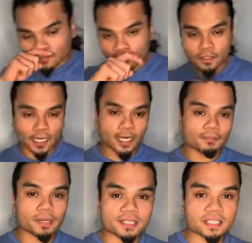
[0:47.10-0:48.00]
off
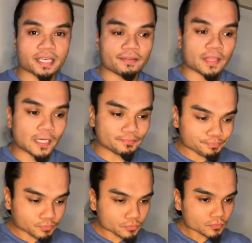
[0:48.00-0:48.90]
by saying
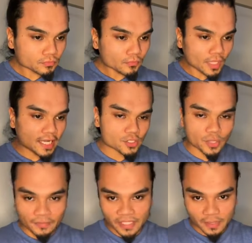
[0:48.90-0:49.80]
that I
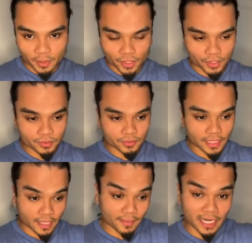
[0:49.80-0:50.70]
do have an ebook
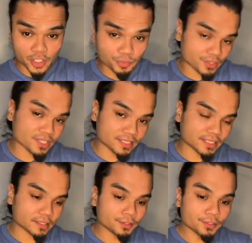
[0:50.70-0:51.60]
that I'm actually
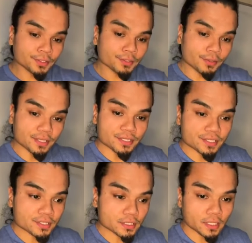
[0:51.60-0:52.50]
presenting
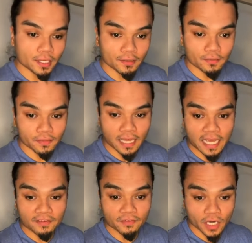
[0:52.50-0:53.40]
this
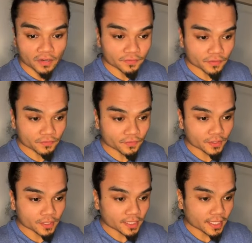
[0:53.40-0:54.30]
live off of,
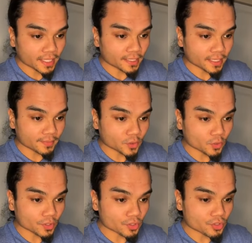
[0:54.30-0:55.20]
and I'm
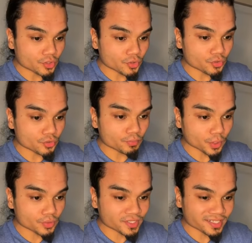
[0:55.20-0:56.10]
going to
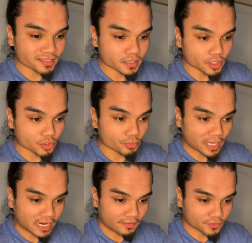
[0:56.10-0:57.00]
post it into the
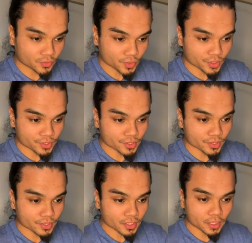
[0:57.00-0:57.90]
group
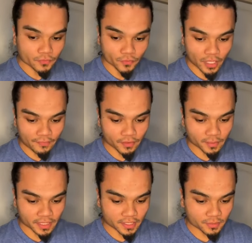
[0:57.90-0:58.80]
afterwards for
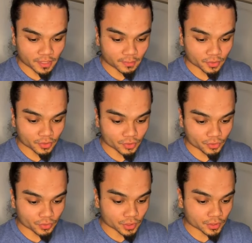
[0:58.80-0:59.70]
everybody to be able
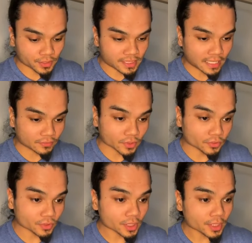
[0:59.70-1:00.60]
to
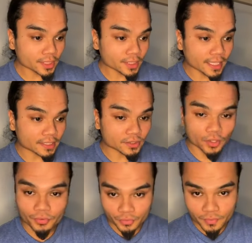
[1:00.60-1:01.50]
download and
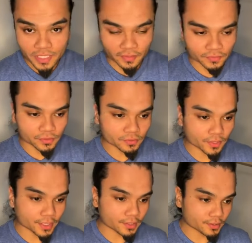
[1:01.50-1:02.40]
go through themselves,
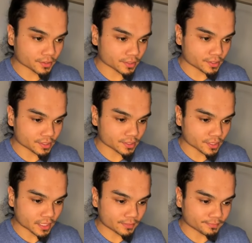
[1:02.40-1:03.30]
right? Because
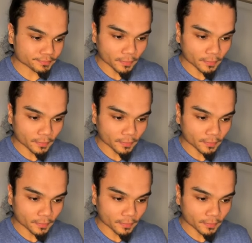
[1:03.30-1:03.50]
this, I